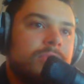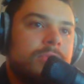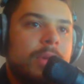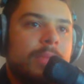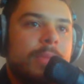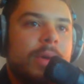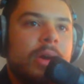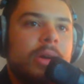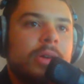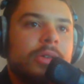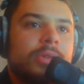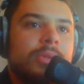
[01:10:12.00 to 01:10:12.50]

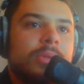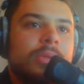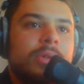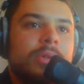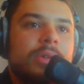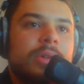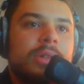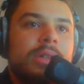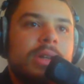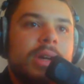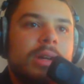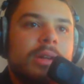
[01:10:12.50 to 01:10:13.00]
America's Role in
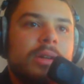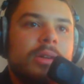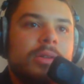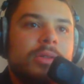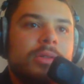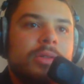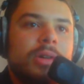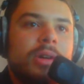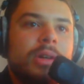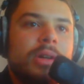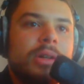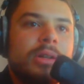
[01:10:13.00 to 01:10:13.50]
the
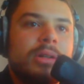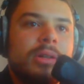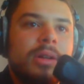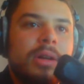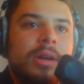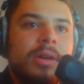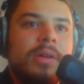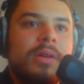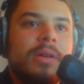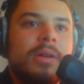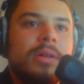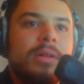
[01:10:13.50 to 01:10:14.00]
Technotronic
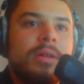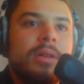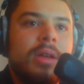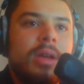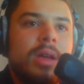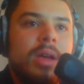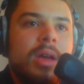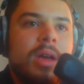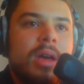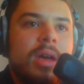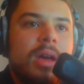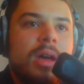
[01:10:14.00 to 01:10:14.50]
Era.
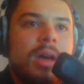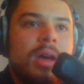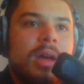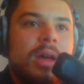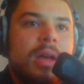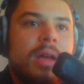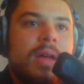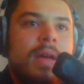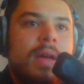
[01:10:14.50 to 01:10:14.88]
Yeah.